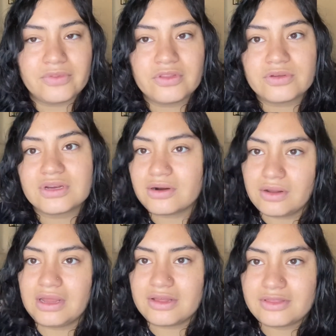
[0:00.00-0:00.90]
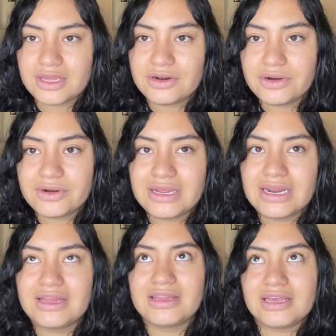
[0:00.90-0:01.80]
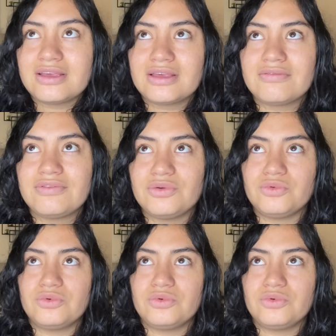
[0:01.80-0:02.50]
Those are a lot thinner, and I think if you